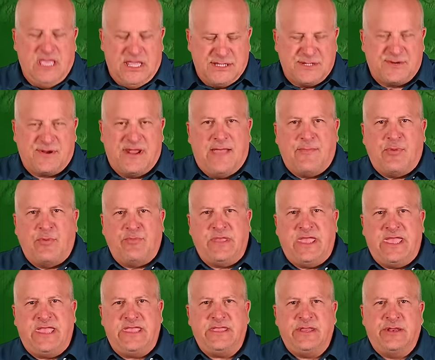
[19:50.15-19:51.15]
scrap of
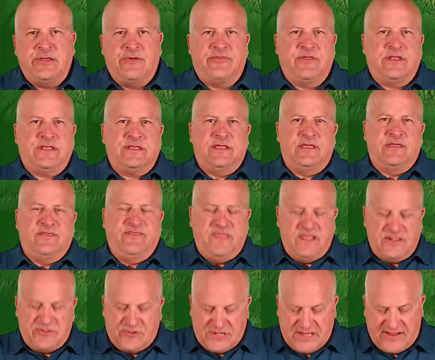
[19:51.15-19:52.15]
bait, you know, that
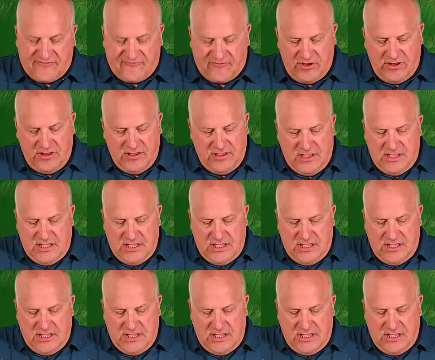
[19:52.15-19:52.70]
things are different.